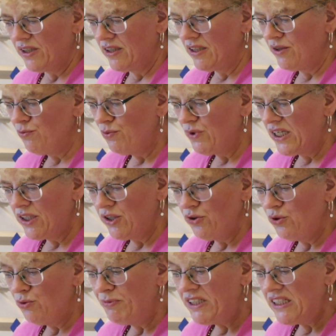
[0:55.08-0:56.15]
in one
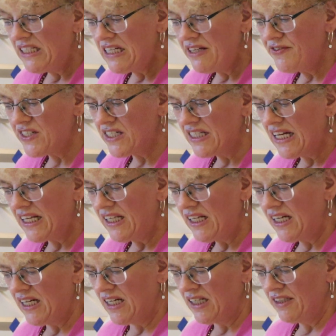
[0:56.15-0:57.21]
who believes in
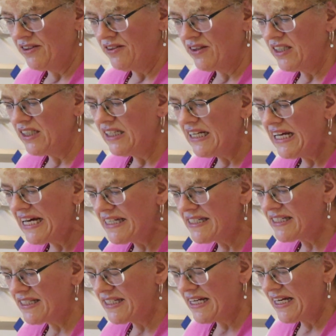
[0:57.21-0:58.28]
Allah, the
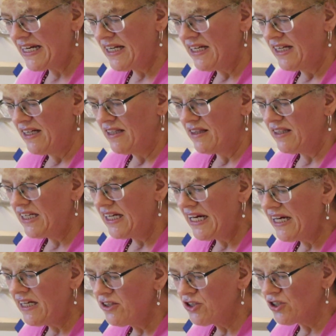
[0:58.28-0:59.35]
last day, the
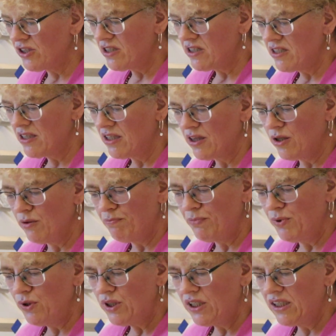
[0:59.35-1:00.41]
angels, the
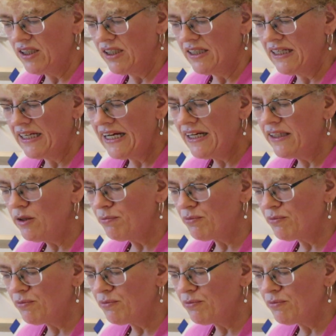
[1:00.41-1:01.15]
book, and the